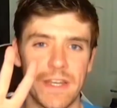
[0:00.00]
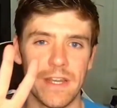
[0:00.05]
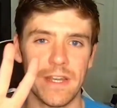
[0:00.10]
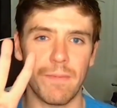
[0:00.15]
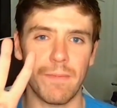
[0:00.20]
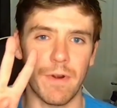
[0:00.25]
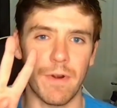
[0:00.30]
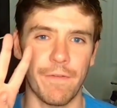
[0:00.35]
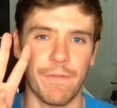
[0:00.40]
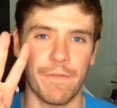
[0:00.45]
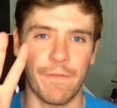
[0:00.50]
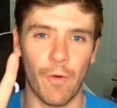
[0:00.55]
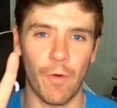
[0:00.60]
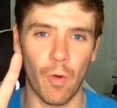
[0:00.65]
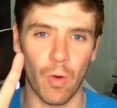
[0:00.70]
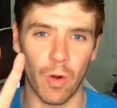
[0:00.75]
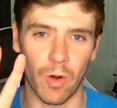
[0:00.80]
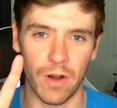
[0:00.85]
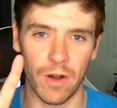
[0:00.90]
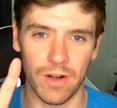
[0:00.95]
Reason number
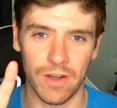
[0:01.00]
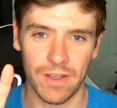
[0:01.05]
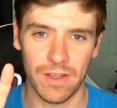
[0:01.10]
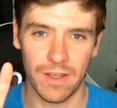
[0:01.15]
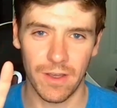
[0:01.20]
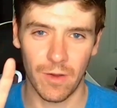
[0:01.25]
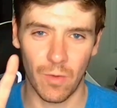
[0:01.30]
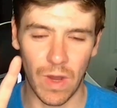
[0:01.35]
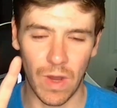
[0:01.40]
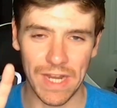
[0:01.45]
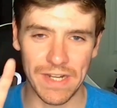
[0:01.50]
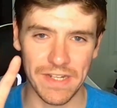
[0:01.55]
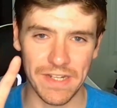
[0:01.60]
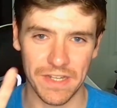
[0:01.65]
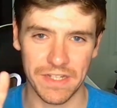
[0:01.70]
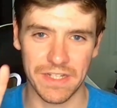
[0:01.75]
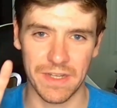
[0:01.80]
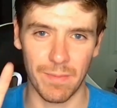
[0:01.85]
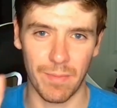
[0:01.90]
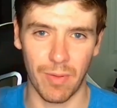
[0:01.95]
4 why
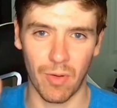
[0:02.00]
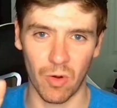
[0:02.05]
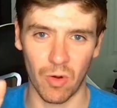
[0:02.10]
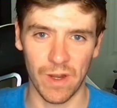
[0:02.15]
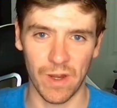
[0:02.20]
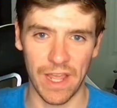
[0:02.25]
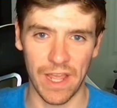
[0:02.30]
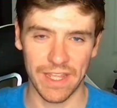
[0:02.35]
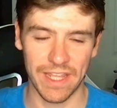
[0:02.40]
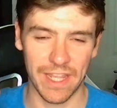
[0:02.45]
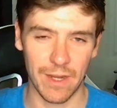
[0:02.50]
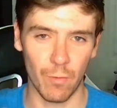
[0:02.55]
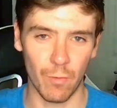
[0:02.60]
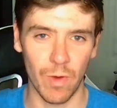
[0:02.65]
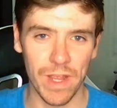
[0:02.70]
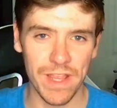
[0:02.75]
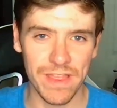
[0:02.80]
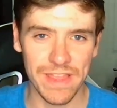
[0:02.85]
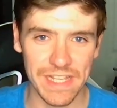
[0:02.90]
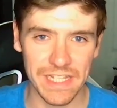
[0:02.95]
Dustin Poirier
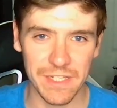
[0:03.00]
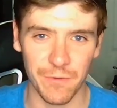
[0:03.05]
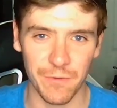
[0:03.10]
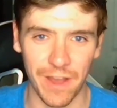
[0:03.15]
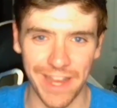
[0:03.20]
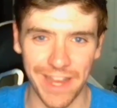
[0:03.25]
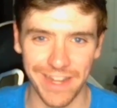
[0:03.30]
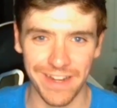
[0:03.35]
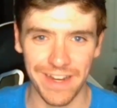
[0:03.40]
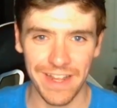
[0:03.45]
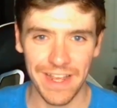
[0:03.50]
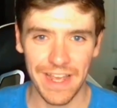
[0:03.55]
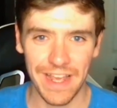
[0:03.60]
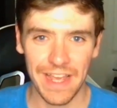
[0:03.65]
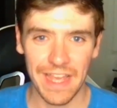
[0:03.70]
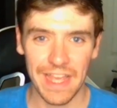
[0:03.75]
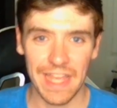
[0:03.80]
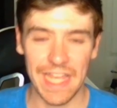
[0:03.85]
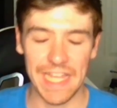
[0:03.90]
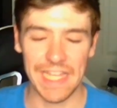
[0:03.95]
can win this fight,
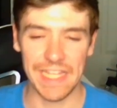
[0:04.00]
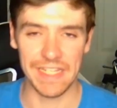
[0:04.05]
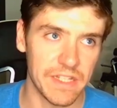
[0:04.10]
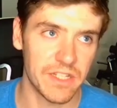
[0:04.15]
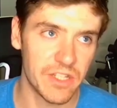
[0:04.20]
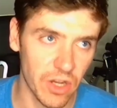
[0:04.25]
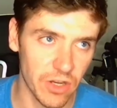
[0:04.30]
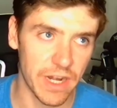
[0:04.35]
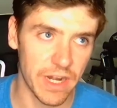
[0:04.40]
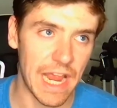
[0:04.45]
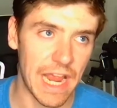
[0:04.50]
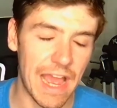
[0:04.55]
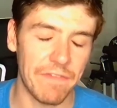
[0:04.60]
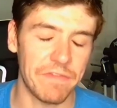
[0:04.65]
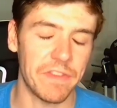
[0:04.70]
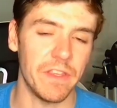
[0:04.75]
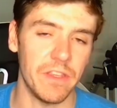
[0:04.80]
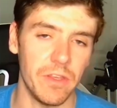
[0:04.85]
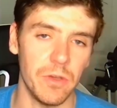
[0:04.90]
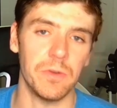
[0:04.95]
he's going to
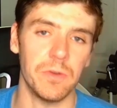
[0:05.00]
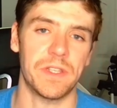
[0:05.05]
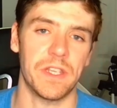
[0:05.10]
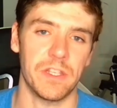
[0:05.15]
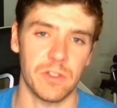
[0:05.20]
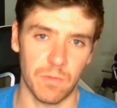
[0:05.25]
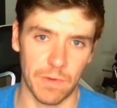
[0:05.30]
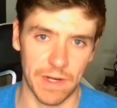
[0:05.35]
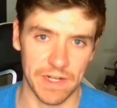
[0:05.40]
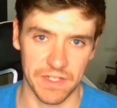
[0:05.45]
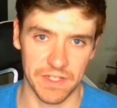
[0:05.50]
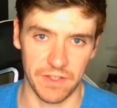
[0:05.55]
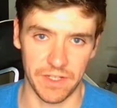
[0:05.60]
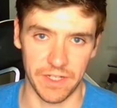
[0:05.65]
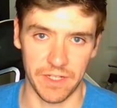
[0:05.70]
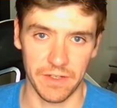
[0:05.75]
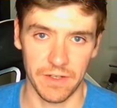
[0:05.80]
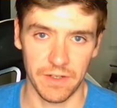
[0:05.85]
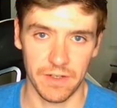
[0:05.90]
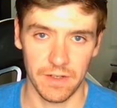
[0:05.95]
have to use his
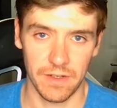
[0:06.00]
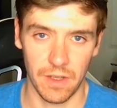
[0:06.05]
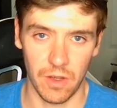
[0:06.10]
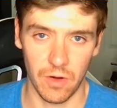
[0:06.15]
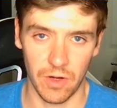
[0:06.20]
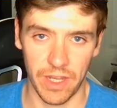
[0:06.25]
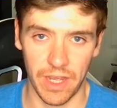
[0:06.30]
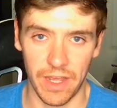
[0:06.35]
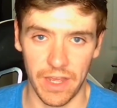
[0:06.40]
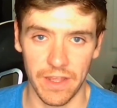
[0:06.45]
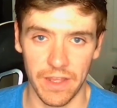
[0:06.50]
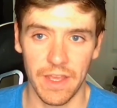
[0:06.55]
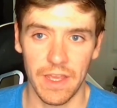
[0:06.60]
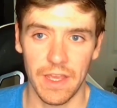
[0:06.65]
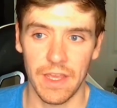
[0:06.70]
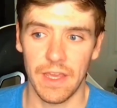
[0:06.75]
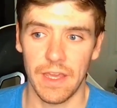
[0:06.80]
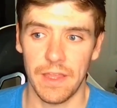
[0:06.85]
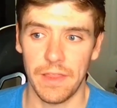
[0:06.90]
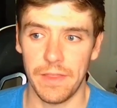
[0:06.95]
wrestling. Okay?
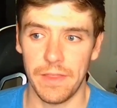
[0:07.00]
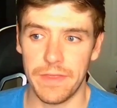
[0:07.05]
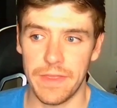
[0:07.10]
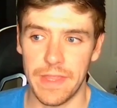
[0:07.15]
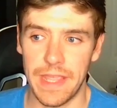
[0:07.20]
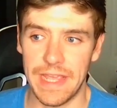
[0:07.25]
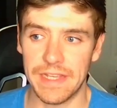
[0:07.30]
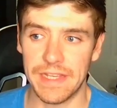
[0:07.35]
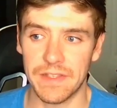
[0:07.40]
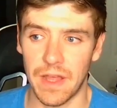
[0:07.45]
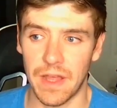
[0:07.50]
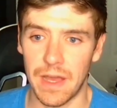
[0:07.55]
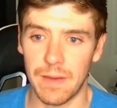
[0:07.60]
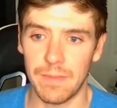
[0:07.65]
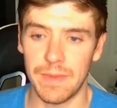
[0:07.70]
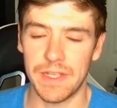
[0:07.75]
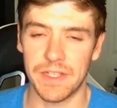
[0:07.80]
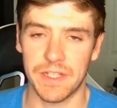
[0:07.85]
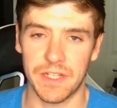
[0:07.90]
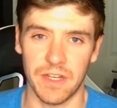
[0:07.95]

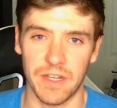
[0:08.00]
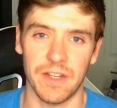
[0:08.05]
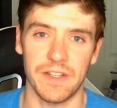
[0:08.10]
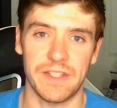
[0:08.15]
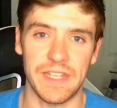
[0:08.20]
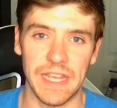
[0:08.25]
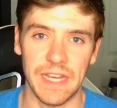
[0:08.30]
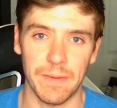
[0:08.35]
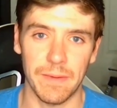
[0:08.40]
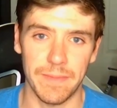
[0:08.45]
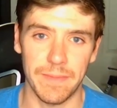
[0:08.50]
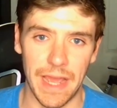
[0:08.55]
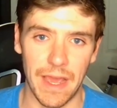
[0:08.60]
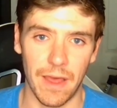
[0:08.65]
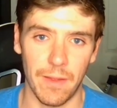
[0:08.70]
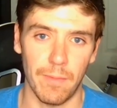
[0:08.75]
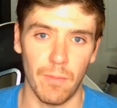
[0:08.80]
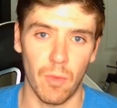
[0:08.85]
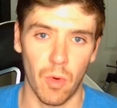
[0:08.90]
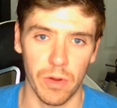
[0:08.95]
Islam is going to take him
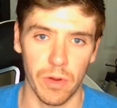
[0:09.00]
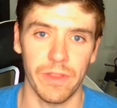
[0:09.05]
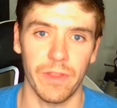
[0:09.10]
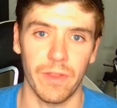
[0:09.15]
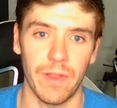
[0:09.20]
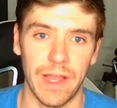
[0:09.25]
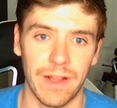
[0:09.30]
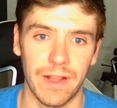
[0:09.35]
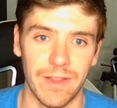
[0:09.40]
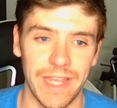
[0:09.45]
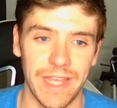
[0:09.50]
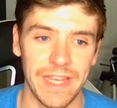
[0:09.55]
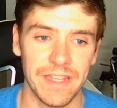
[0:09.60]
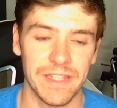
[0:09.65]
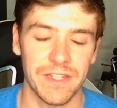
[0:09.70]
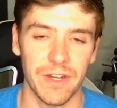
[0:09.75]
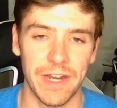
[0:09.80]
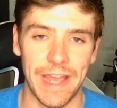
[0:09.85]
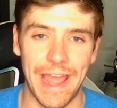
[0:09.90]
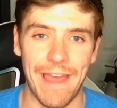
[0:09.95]
down more than likely.
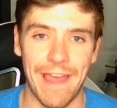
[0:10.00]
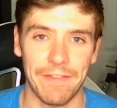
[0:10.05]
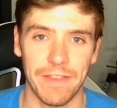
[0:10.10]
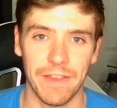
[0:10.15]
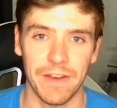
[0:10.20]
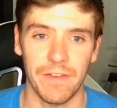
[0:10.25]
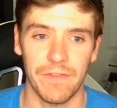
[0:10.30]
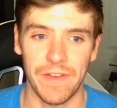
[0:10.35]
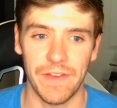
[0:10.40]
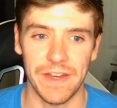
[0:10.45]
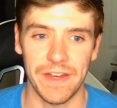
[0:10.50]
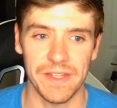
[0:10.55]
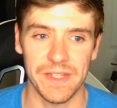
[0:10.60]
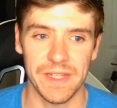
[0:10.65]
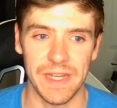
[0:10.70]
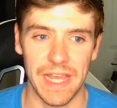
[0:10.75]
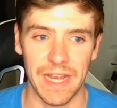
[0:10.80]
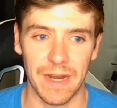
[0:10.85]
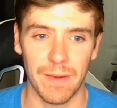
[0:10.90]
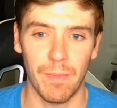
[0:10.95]
He's going to have to defend
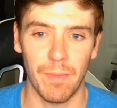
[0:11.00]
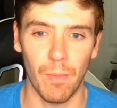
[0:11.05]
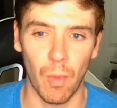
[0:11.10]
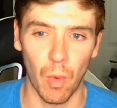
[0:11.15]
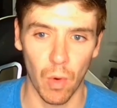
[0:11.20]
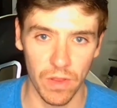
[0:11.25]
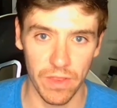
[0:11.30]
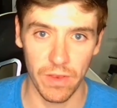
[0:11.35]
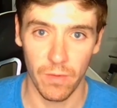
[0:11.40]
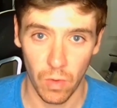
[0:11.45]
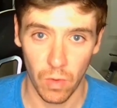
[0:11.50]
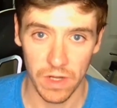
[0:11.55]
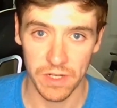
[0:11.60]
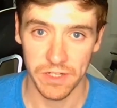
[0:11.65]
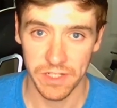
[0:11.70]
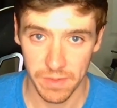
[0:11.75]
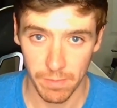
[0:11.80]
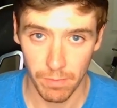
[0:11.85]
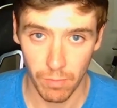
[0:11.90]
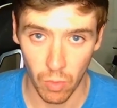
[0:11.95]
his neck more than
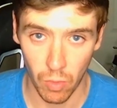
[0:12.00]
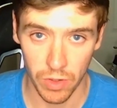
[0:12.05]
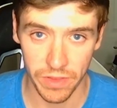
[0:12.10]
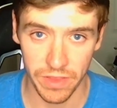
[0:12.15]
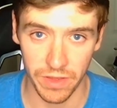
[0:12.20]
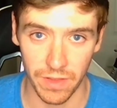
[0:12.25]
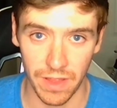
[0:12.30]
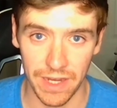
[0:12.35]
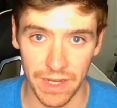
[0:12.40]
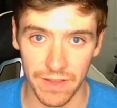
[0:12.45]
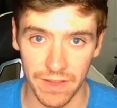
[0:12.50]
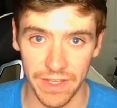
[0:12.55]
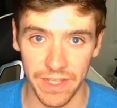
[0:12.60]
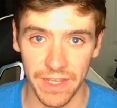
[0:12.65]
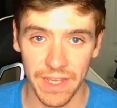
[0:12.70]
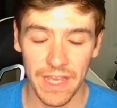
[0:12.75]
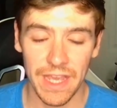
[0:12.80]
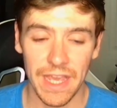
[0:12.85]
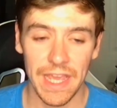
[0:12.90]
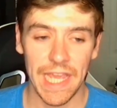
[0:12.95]
once, more than
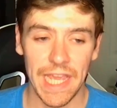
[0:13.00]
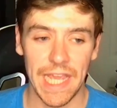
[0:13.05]
likely.